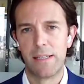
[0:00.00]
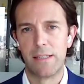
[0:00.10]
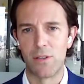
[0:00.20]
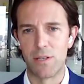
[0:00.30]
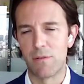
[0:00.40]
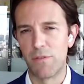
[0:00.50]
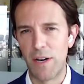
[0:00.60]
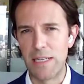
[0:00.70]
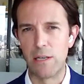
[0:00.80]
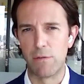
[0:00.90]
And so this is a
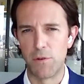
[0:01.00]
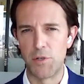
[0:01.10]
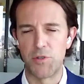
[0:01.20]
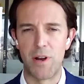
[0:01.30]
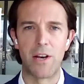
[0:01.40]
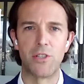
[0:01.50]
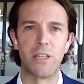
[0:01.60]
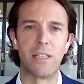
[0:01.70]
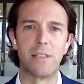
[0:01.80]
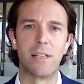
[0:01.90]
very different
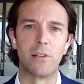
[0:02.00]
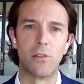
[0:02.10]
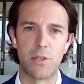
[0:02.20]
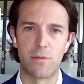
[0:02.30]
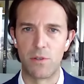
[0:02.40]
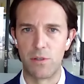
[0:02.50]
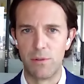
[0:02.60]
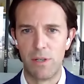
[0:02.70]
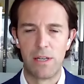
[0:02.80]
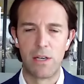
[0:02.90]
strategy that looks for,